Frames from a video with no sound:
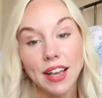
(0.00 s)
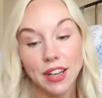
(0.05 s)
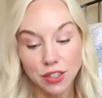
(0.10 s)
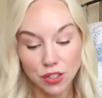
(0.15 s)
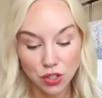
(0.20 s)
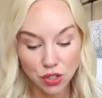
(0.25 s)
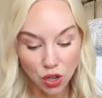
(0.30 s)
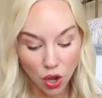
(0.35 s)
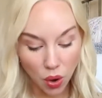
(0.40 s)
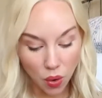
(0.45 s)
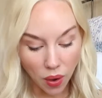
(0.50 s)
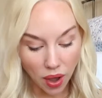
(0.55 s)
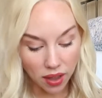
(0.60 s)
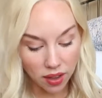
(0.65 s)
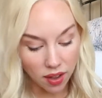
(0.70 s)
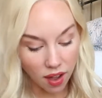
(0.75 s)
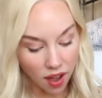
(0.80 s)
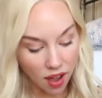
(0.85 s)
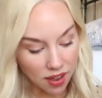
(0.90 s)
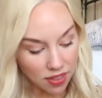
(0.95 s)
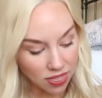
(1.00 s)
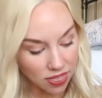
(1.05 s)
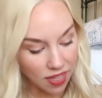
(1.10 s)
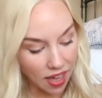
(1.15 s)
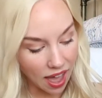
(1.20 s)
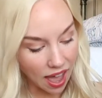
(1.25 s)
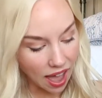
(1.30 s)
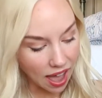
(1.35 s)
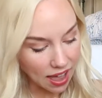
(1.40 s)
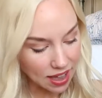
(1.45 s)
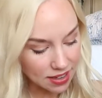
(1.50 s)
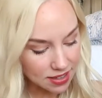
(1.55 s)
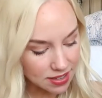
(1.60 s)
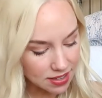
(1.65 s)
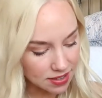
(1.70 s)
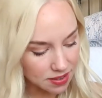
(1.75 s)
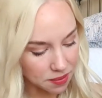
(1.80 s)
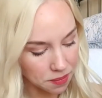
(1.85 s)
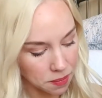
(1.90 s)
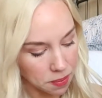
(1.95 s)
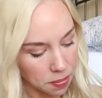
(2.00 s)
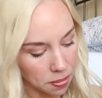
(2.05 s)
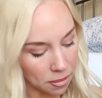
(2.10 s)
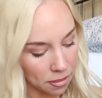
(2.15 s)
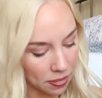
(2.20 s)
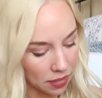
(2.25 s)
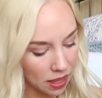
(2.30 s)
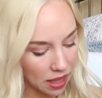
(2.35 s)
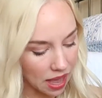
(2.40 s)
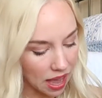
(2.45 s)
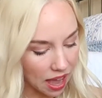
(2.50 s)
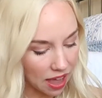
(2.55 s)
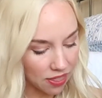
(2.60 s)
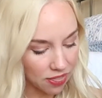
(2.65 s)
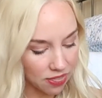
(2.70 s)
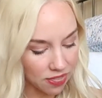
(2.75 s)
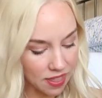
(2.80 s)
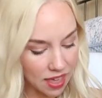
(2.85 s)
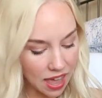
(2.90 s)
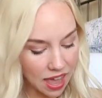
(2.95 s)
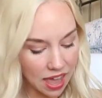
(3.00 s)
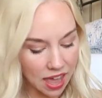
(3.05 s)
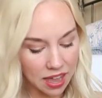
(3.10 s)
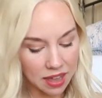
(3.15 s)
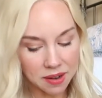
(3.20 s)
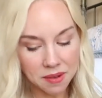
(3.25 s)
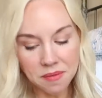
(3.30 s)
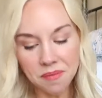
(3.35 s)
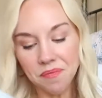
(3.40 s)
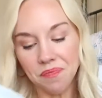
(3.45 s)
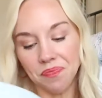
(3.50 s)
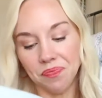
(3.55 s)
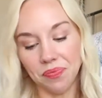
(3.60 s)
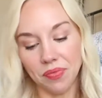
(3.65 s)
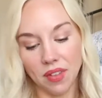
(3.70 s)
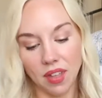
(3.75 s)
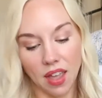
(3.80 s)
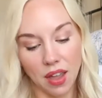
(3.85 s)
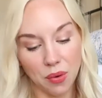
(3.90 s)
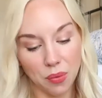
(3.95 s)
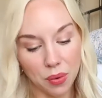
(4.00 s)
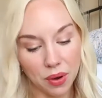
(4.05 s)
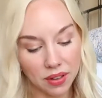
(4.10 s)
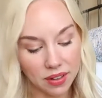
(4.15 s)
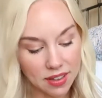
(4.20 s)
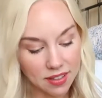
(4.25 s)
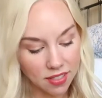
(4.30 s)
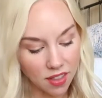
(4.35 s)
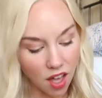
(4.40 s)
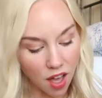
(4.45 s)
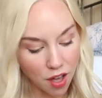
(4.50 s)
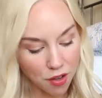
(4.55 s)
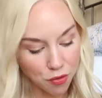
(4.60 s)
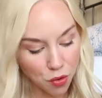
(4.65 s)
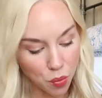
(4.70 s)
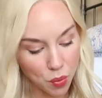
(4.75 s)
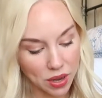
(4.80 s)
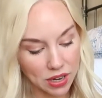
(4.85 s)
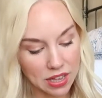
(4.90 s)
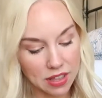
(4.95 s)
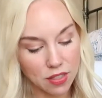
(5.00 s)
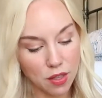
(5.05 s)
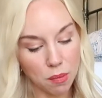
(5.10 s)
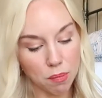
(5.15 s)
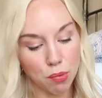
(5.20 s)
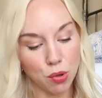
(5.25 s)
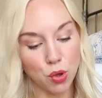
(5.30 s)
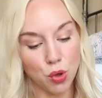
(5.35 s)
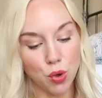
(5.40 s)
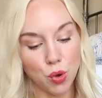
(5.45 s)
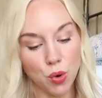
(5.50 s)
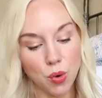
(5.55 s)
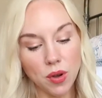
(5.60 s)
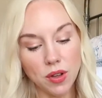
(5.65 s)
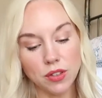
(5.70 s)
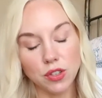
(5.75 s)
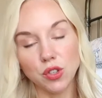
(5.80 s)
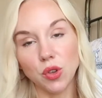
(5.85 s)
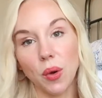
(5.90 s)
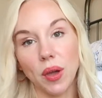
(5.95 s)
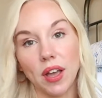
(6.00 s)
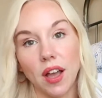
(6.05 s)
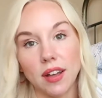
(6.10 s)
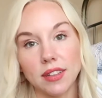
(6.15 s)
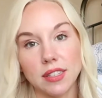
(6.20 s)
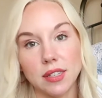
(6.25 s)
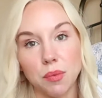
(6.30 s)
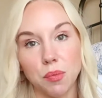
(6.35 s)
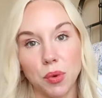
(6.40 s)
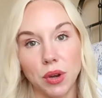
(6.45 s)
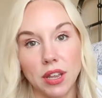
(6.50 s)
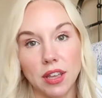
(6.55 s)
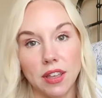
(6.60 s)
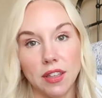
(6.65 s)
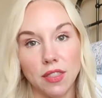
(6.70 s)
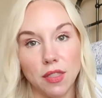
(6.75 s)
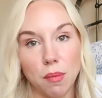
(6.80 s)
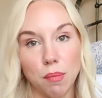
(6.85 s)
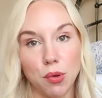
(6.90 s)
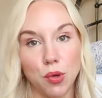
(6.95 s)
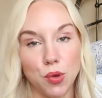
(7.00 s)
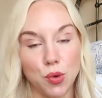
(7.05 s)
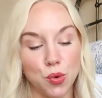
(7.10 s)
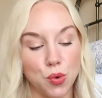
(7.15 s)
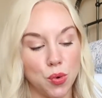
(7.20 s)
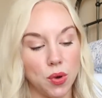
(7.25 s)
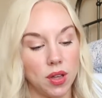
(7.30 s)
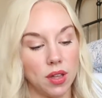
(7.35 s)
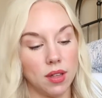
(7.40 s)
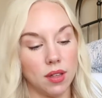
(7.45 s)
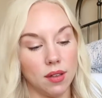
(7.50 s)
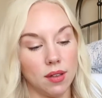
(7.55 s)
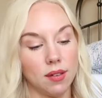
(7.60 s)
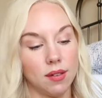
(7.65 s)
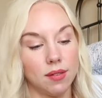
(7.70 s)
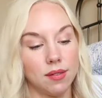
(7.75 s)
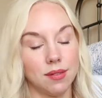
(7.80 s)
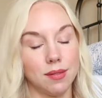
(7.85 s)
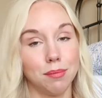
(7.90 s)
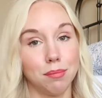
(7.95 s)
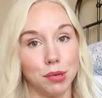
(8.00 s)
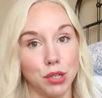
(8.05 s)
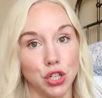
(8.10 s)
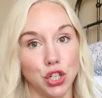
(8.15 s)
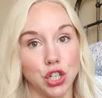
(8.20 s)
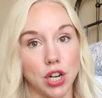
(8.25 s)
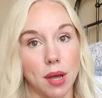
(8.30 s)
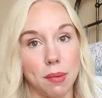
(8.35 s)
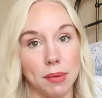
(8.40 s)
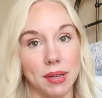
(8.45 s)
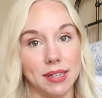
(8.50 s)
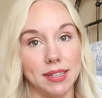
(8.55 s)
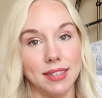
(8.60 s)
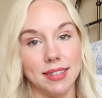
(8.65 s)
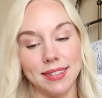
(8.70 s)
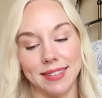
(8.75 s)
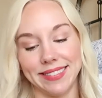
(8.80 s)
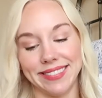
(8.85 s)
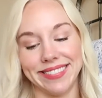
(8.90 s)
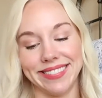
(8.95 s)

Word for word: So I got that. And then I really love Winnie the Pooh, so I got some Winnie the Pooh pajamas.